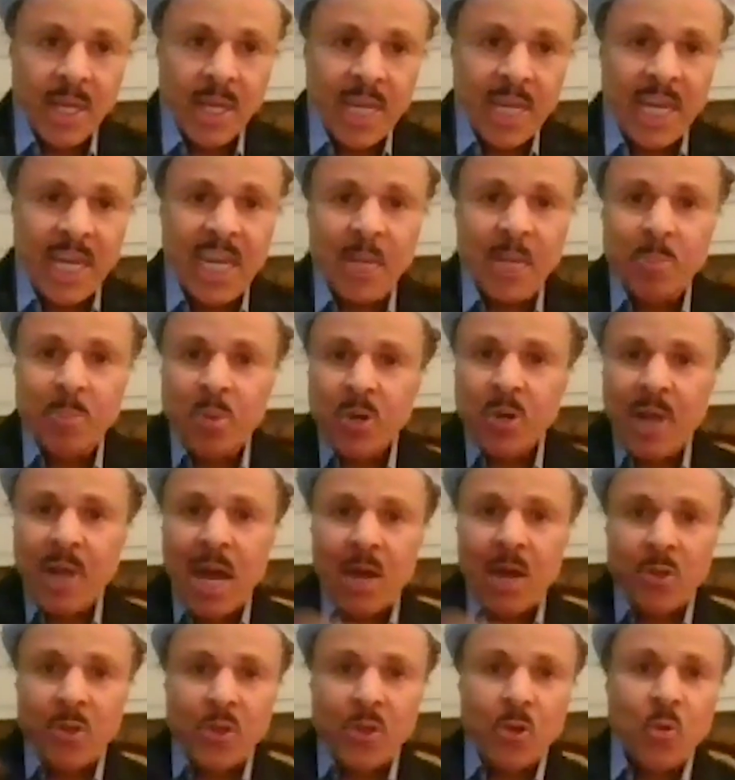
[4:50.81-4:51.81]
he put
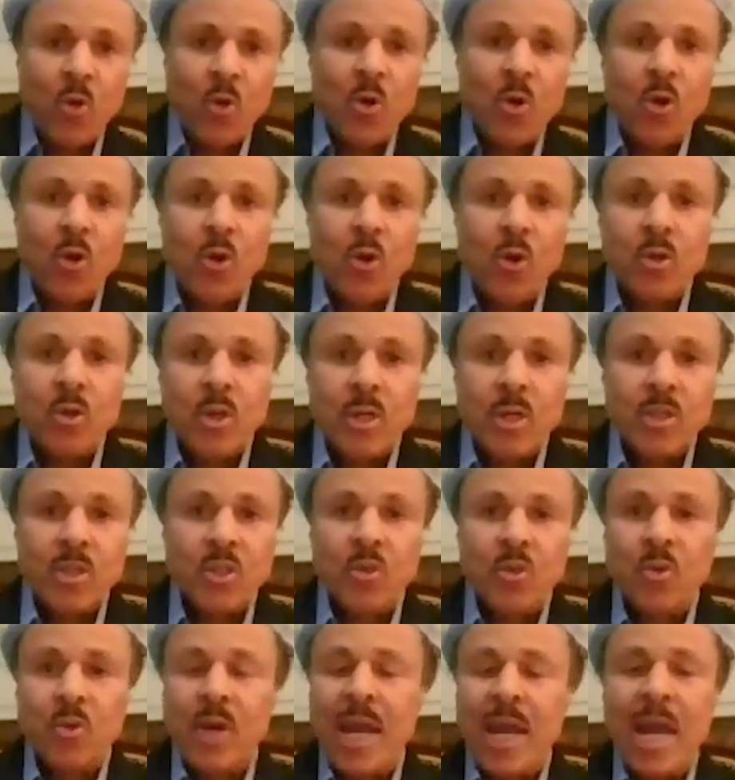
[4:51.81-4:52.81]
out the word
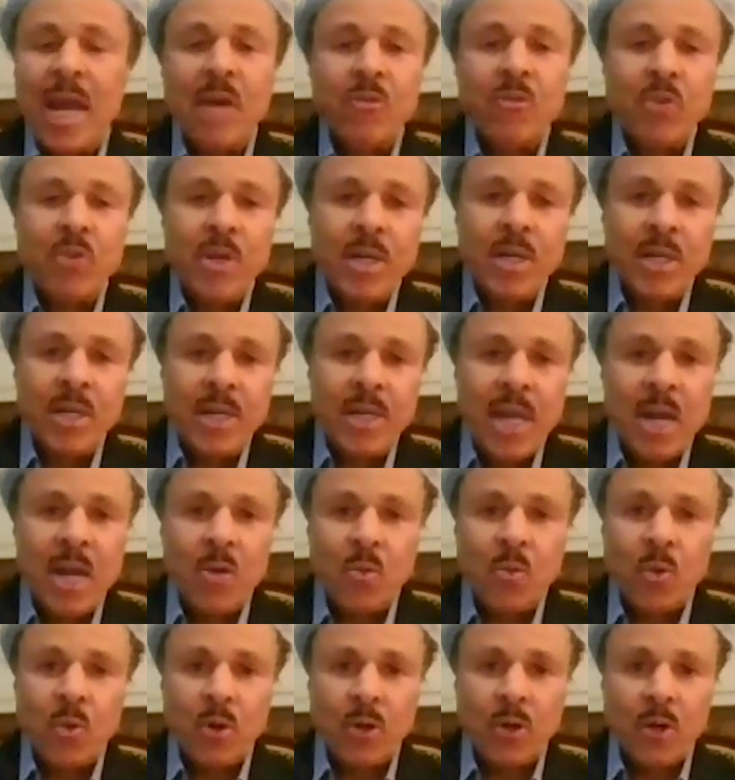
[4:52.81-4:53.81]
to every
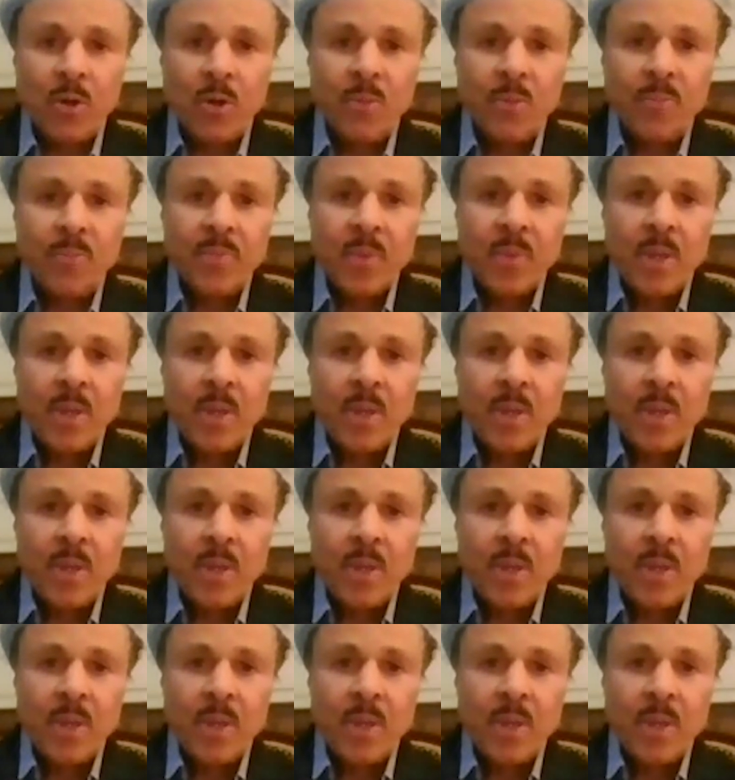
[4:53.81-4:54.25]
networker,